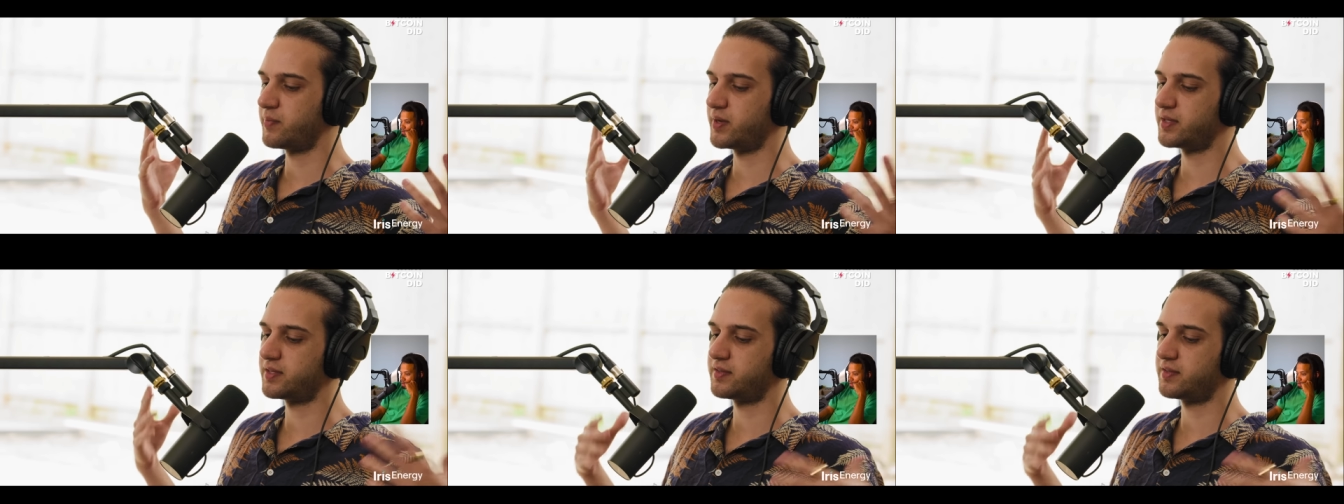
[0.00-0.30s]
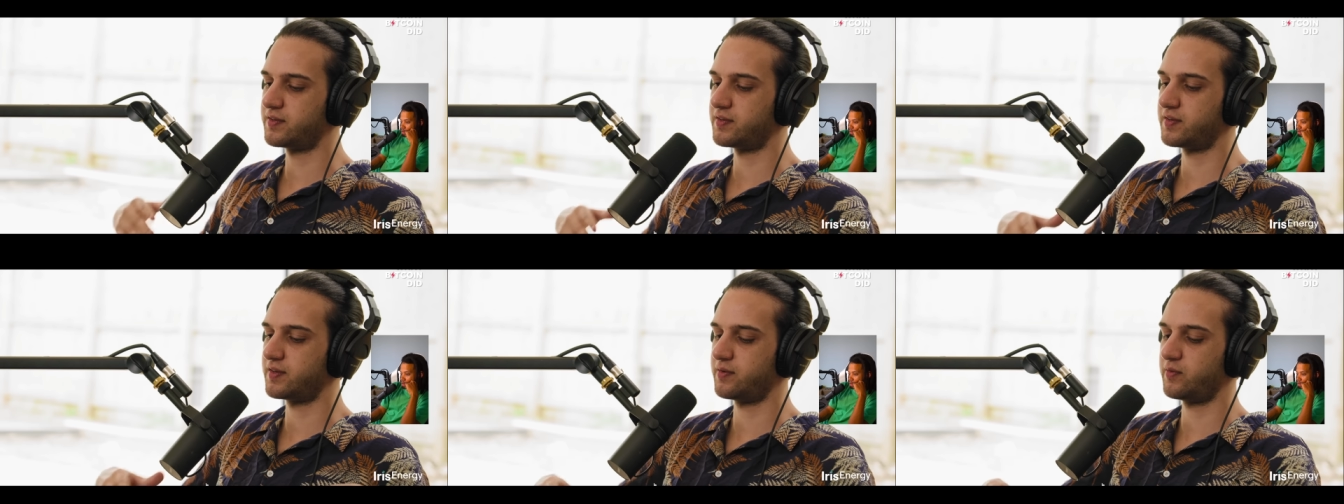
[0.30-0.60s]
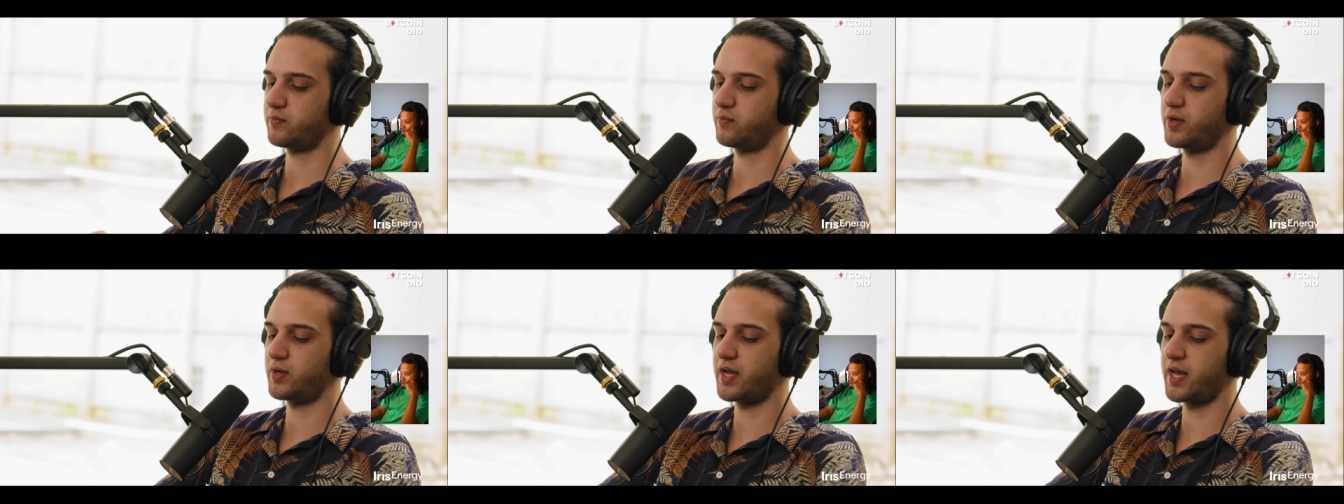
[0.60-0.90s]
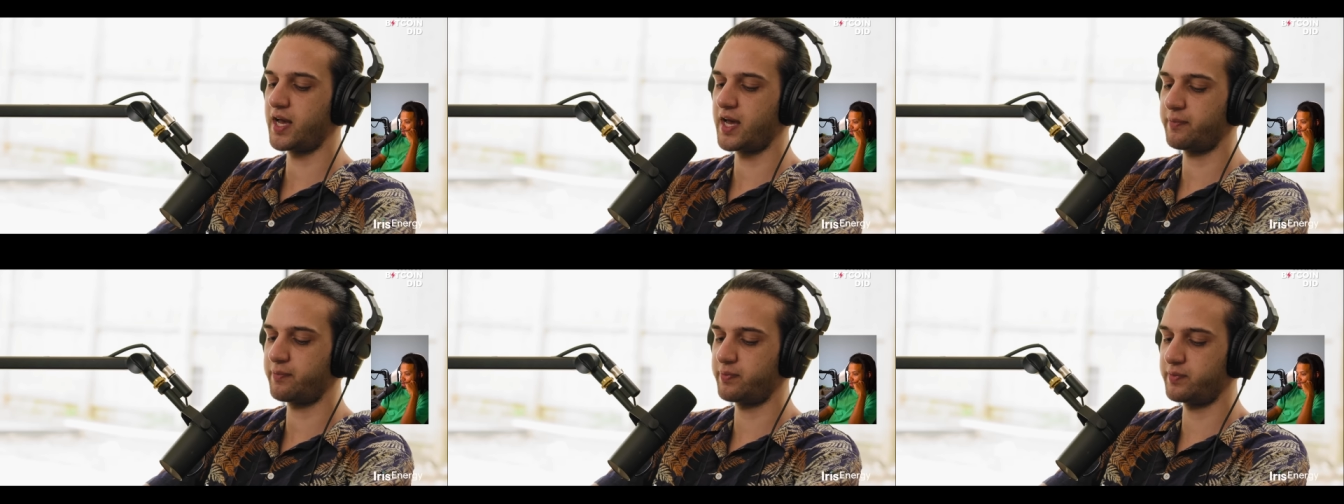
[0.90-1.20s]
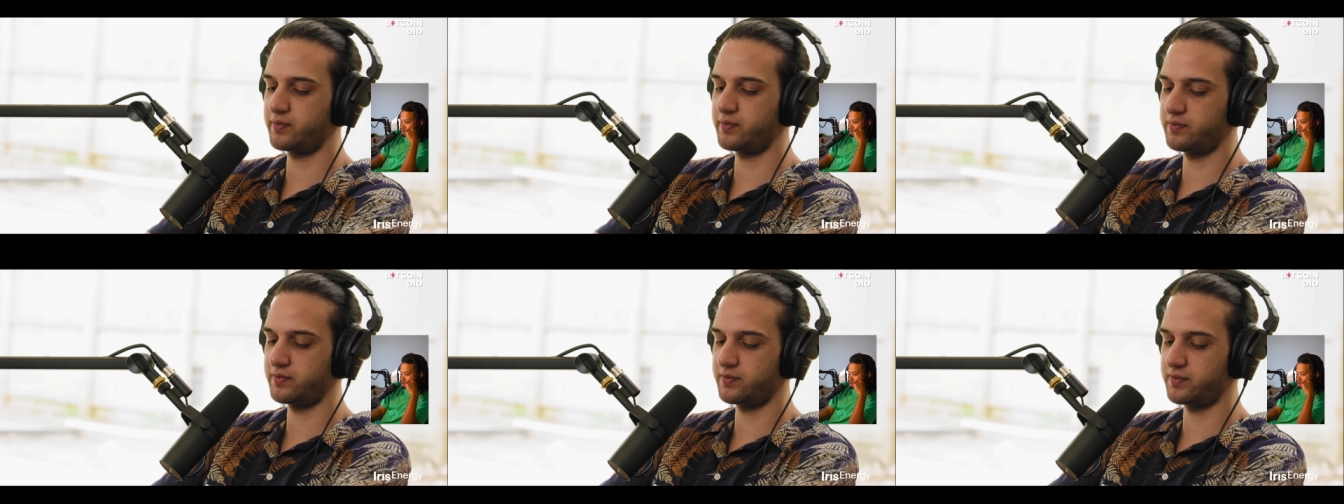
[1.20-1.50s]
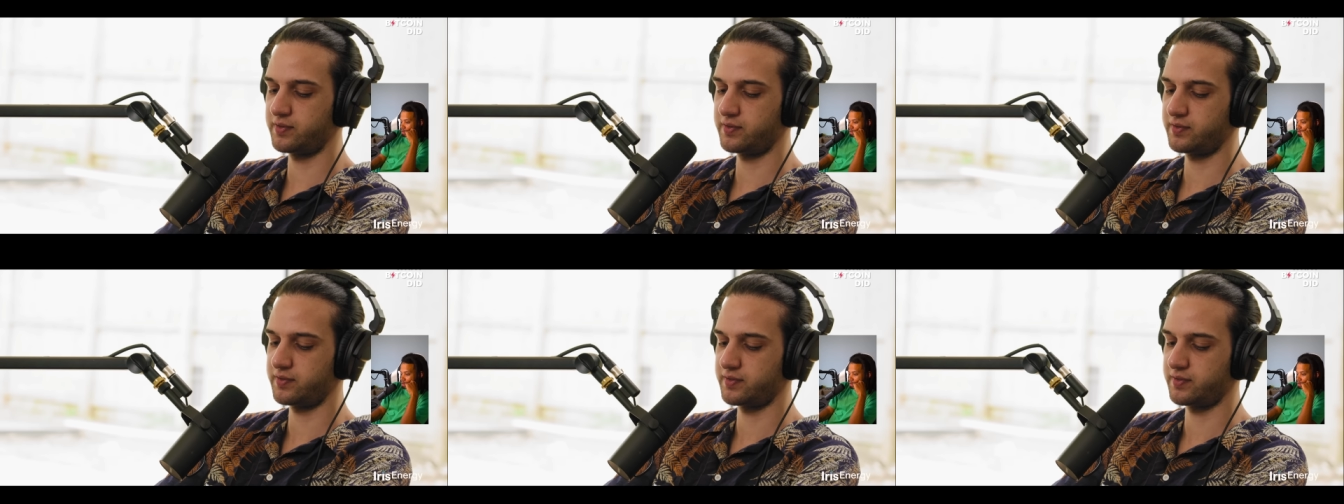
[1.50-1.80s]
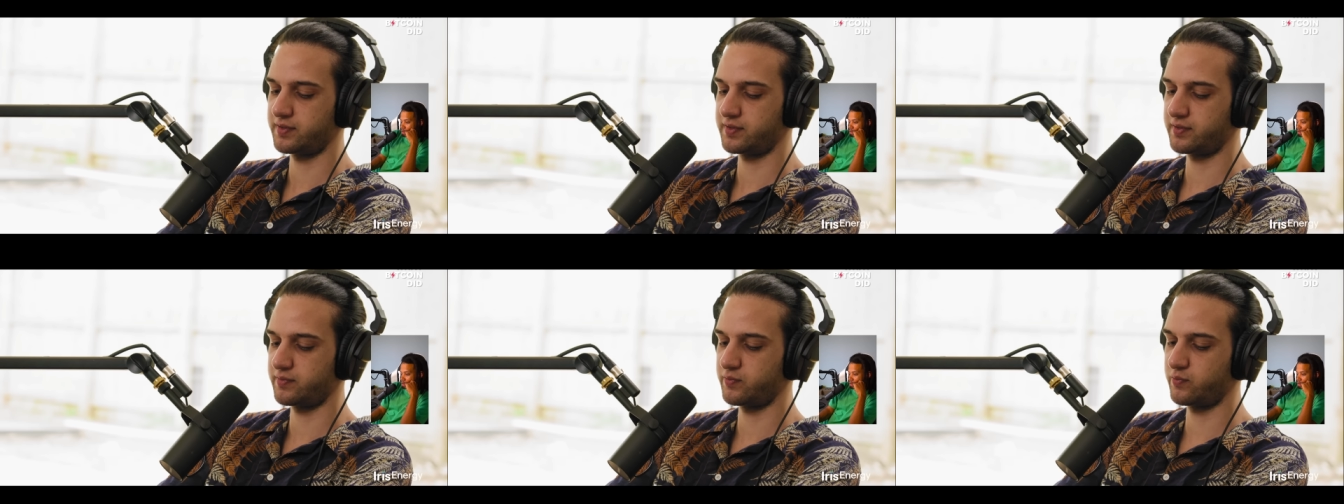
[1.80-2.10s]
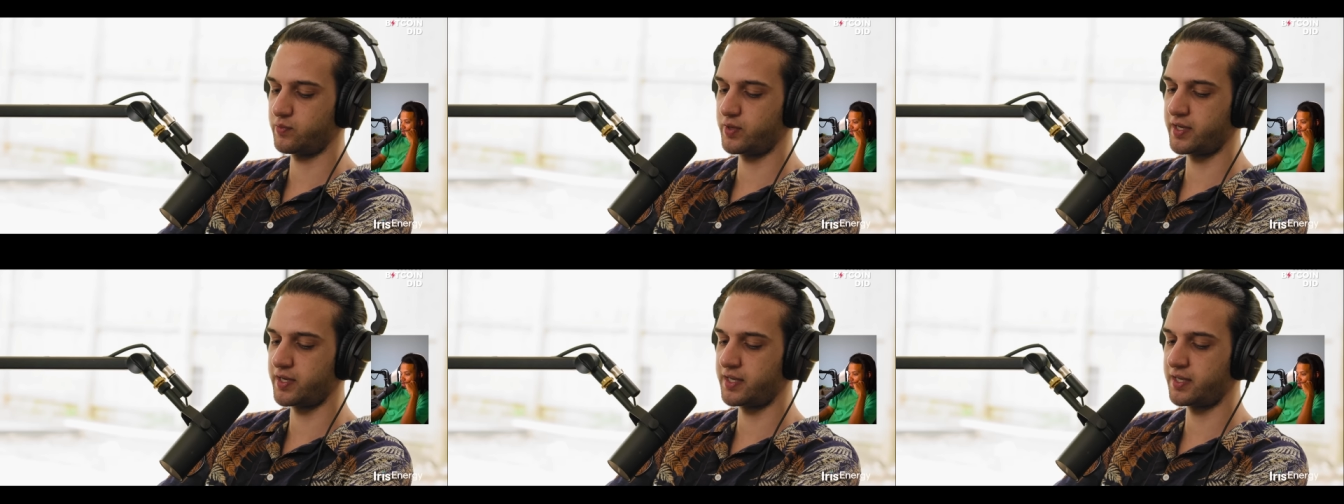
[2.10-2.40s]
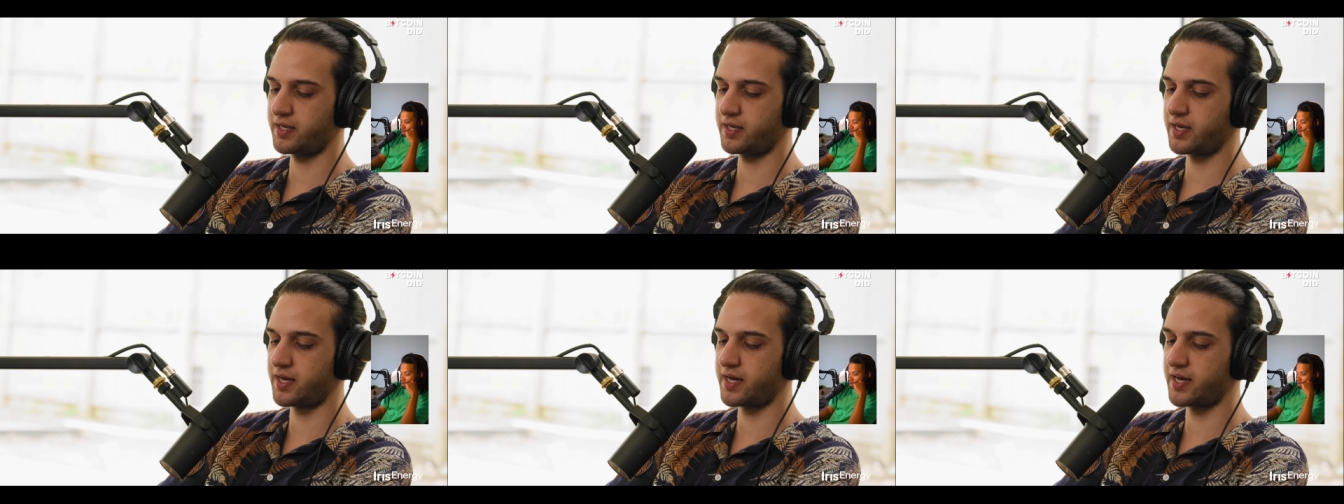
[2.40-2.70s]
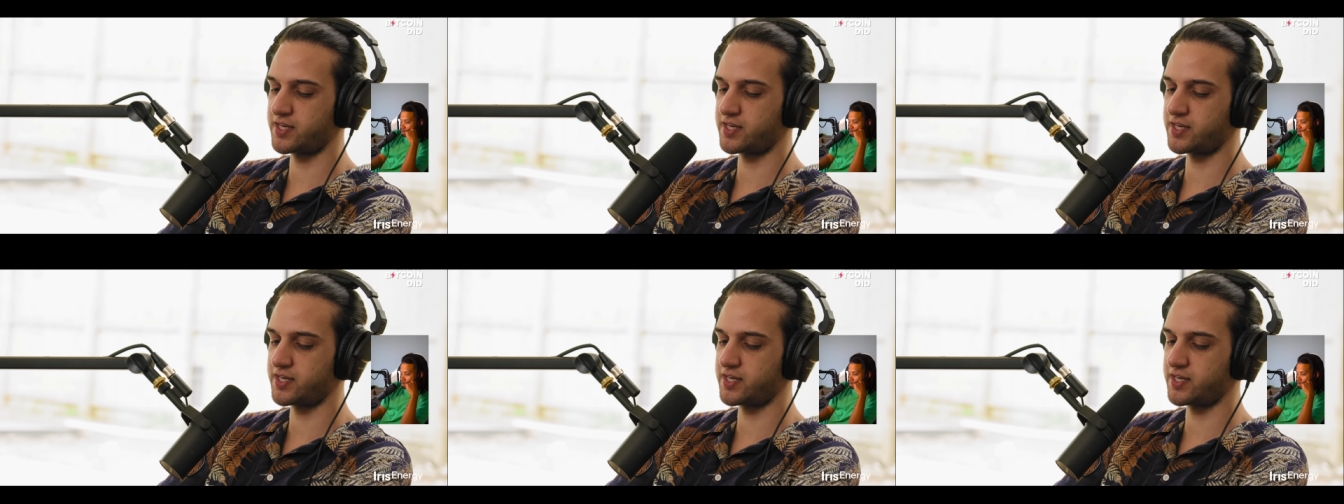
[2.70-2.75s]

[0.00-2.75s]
But what happened when